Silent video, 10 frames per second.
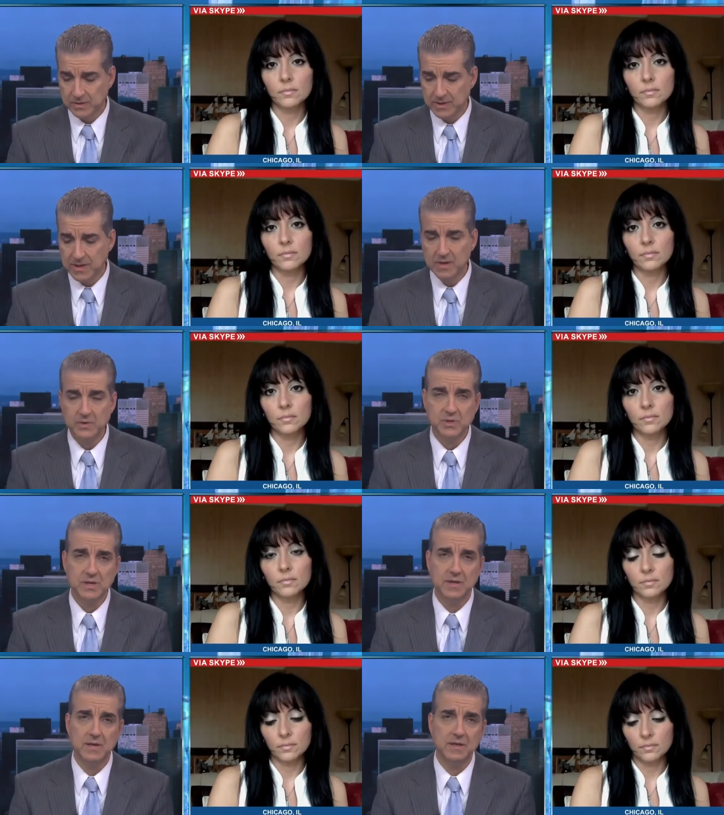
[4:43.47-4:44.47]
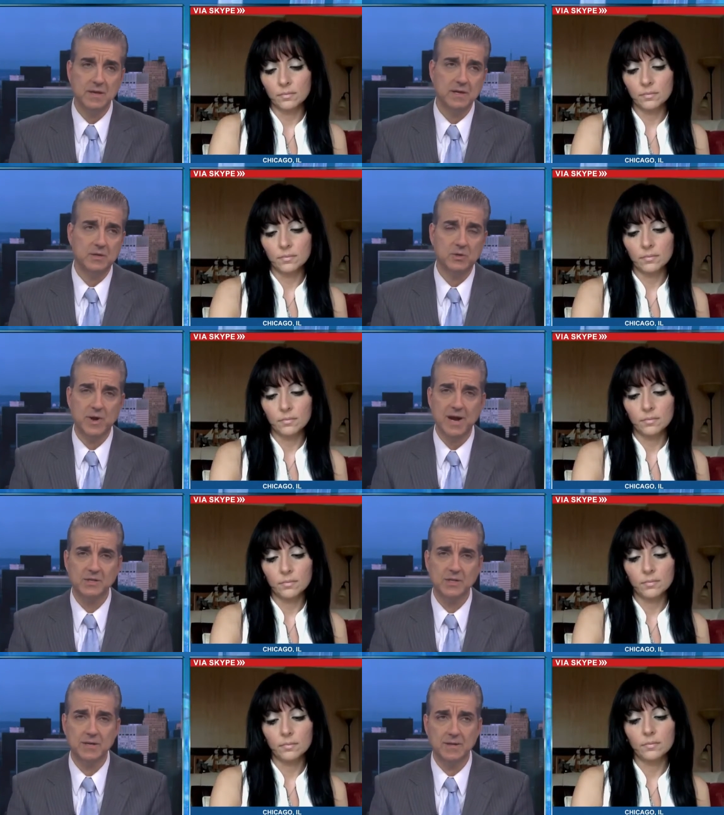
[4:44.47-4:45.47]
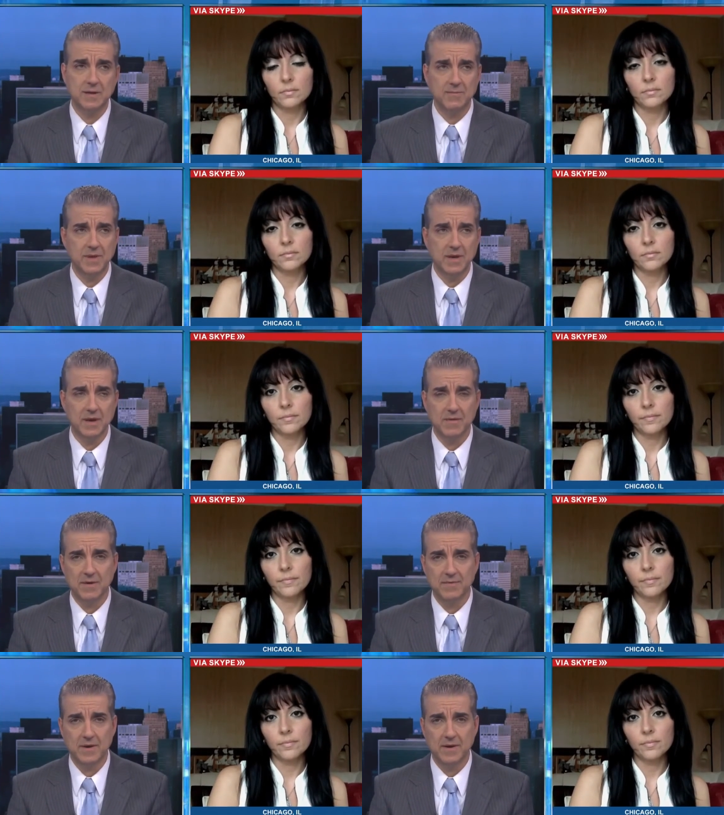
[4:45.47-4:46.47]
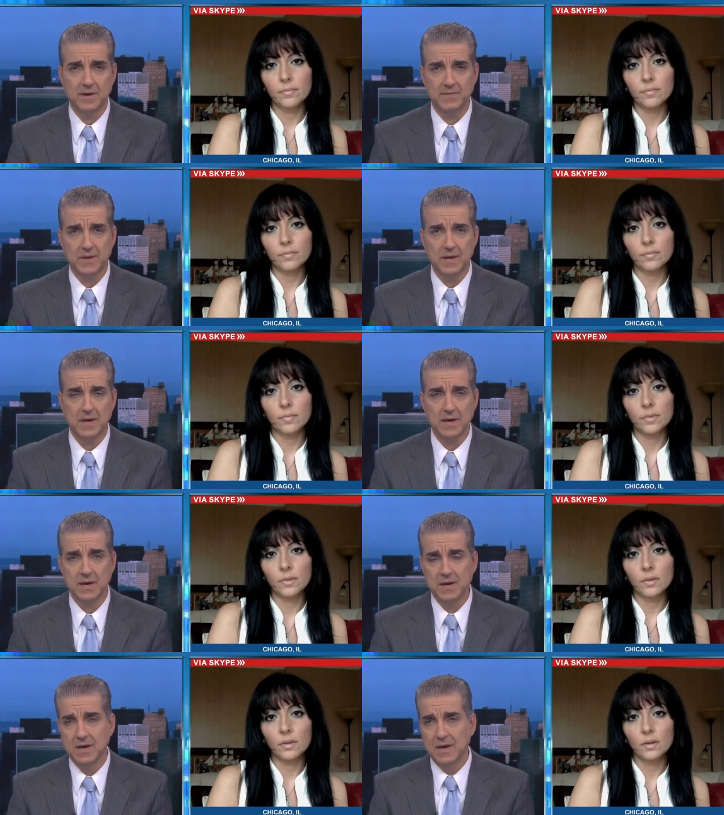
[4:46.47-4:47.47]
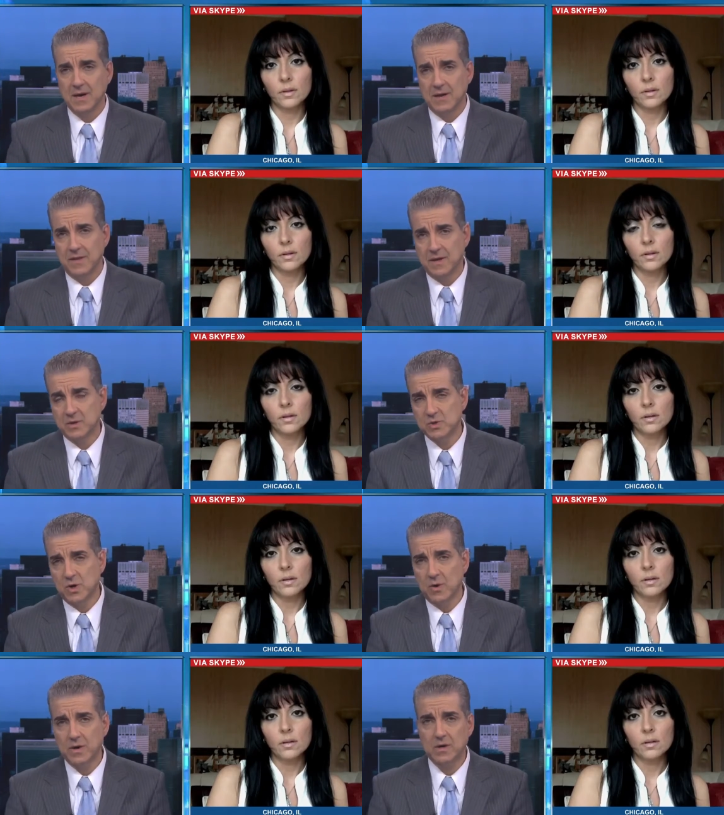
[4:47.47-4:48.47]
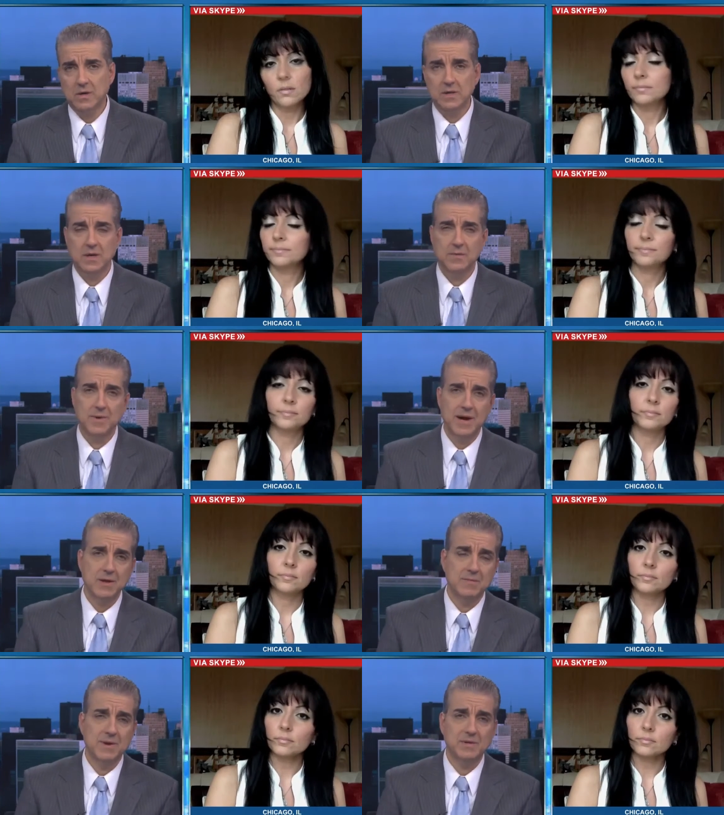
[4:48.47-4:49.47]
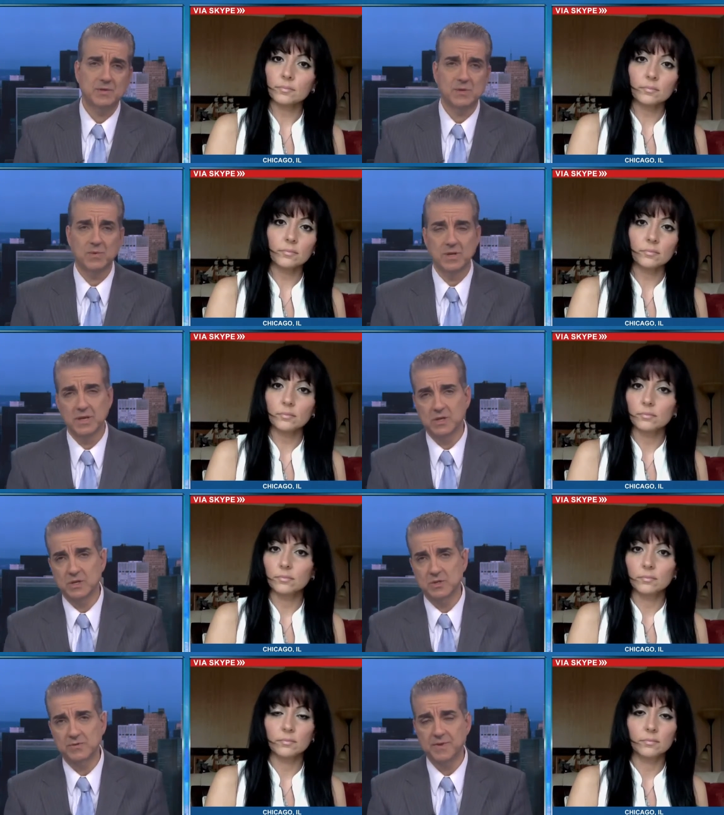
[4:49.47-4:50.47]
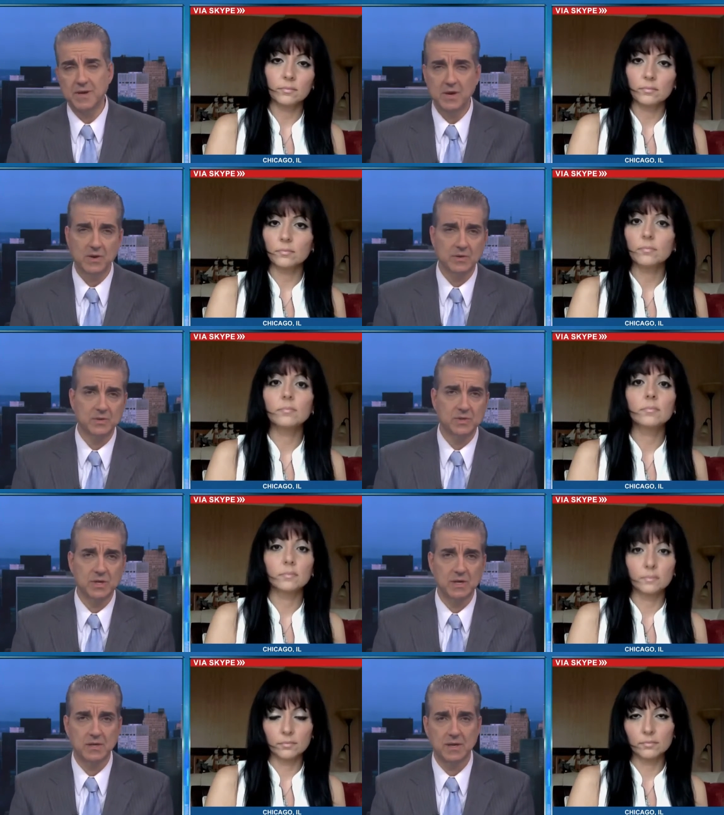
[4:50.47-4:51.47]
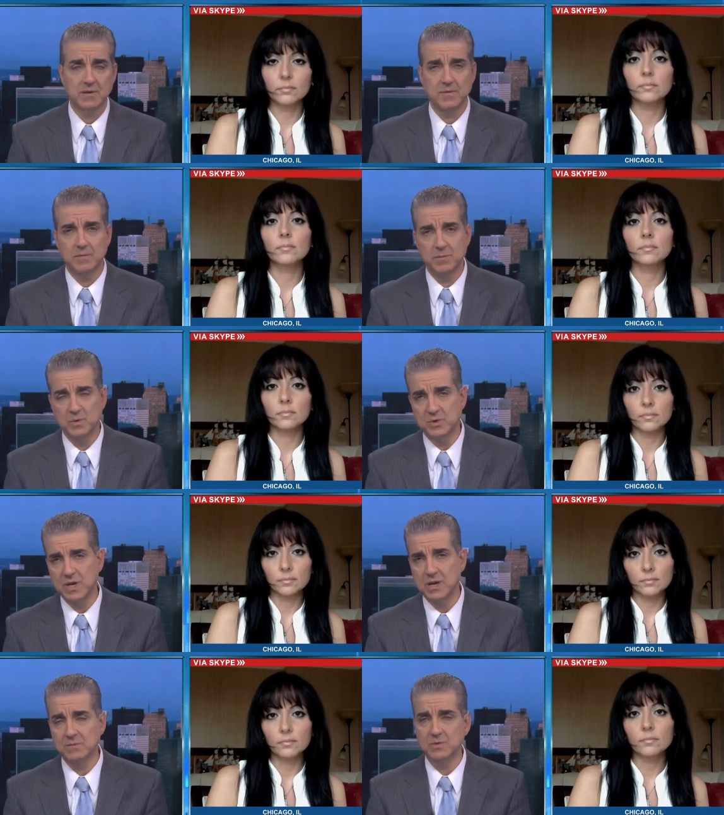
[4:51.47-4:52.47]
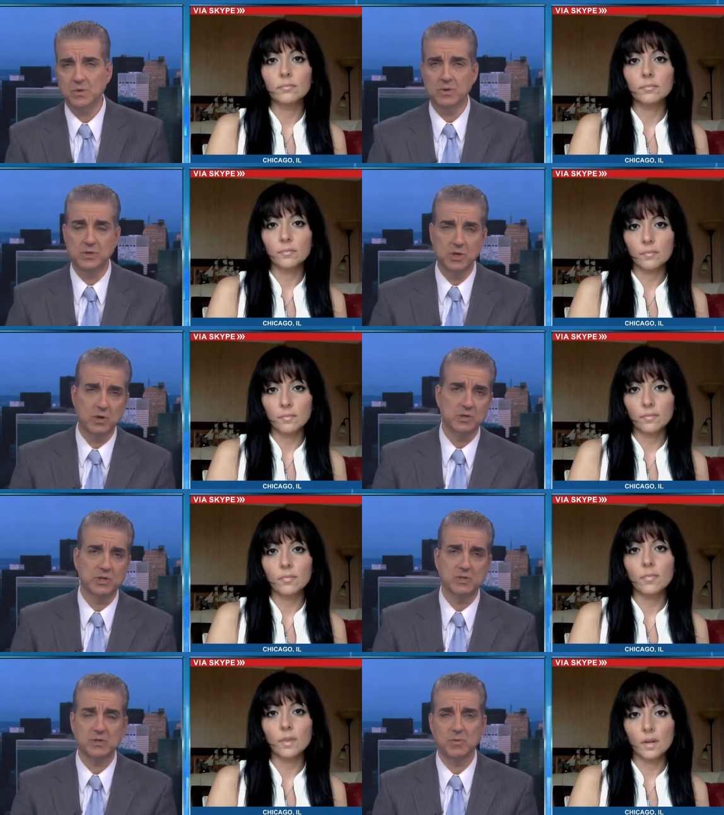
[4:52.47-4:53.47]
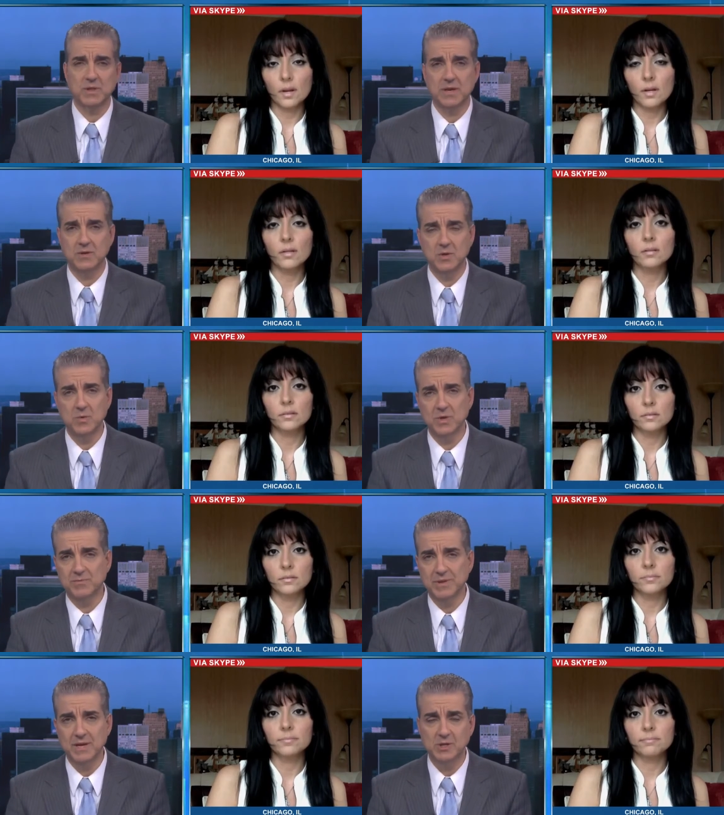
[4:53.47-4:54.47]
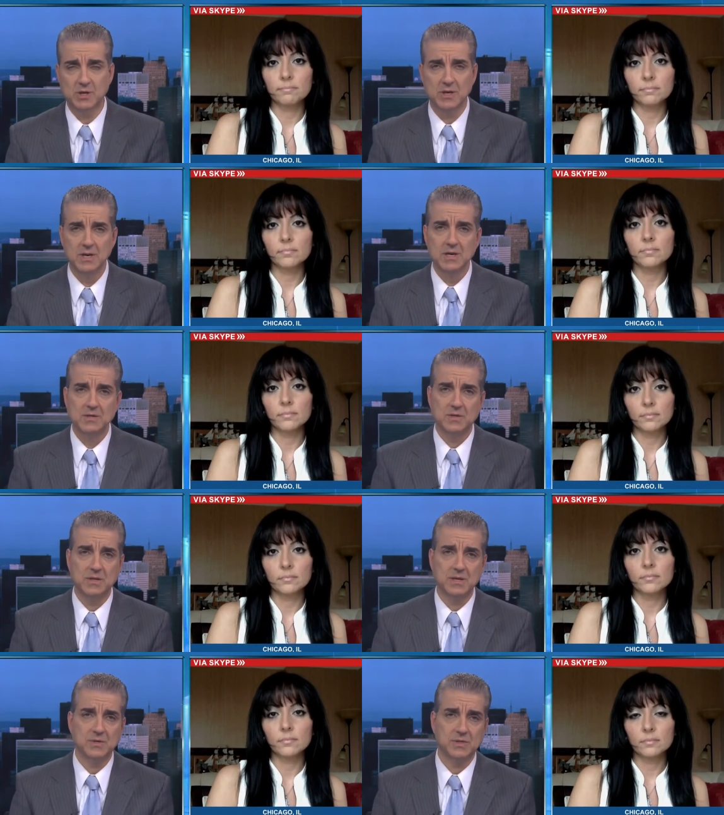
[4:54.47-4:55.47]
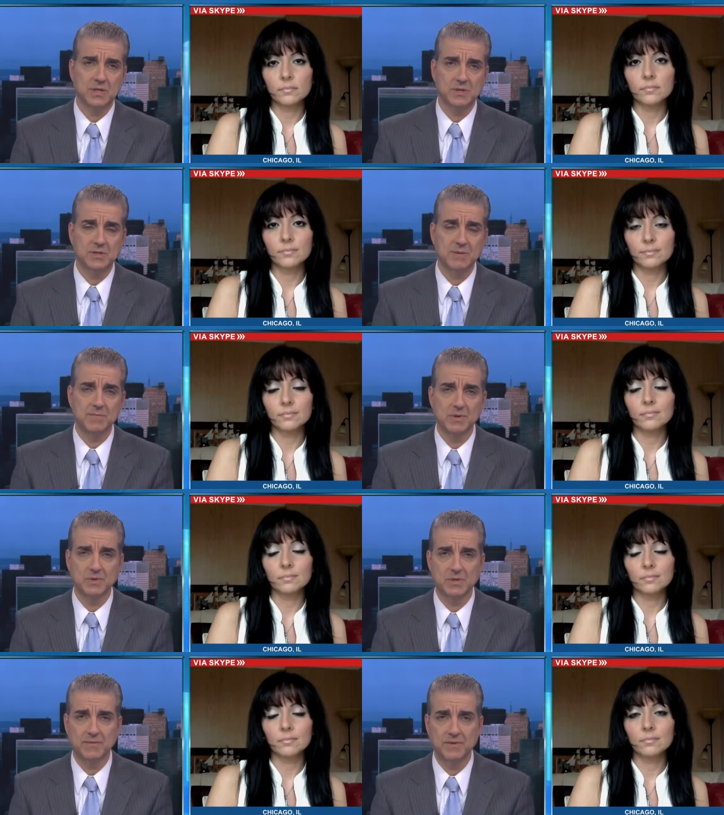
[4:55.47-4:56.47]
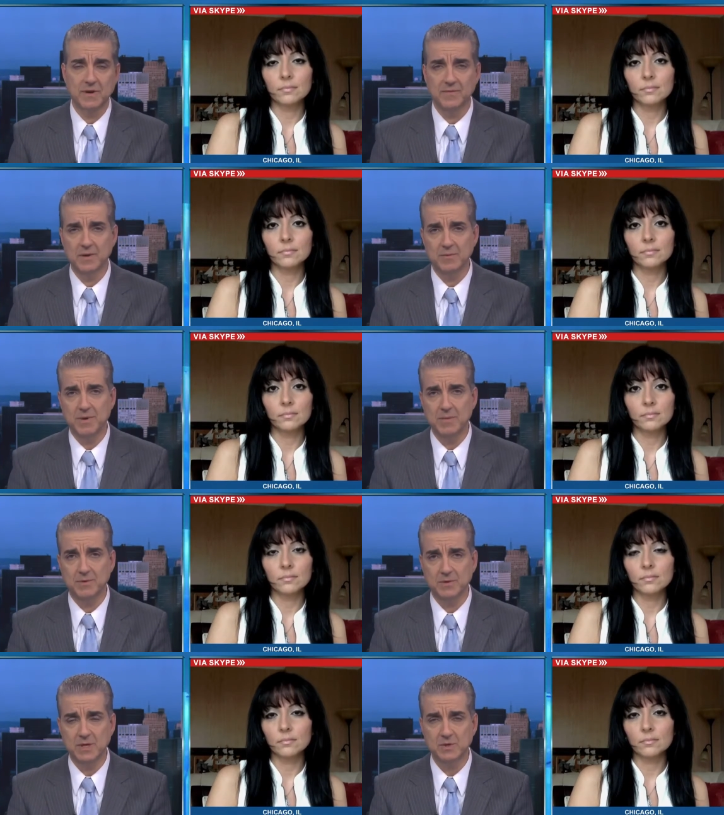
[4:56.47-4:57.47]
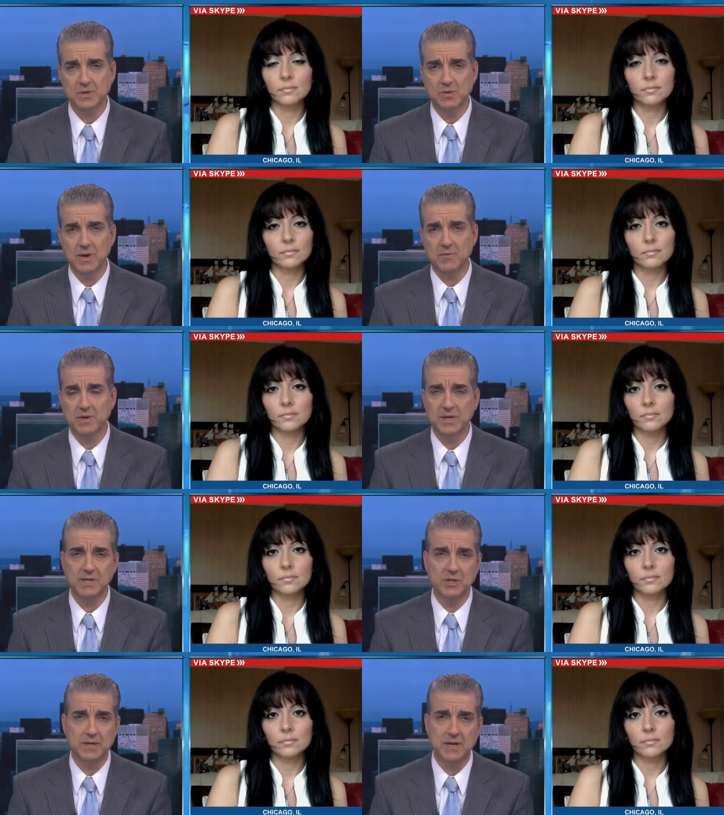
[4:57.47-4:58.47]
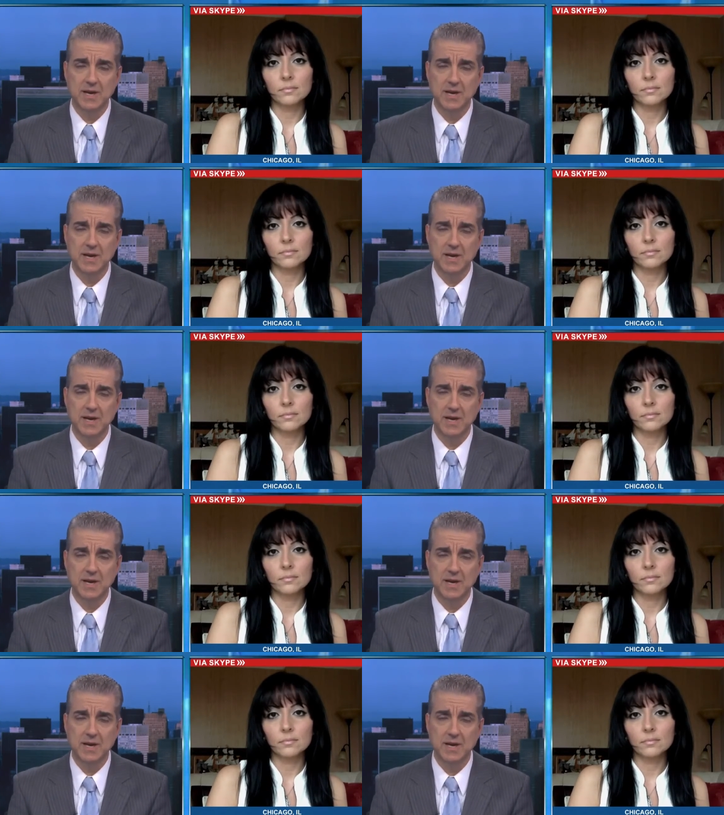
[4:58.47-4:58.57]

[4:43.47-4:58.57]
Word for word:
Speaker 1: And then you see the, the trashing the, the, of, of the the historical uh, monuments and religious figures uh, that are in museums or in churches and what they do with pleasure to these uh, symbols of, of other people's history and religion.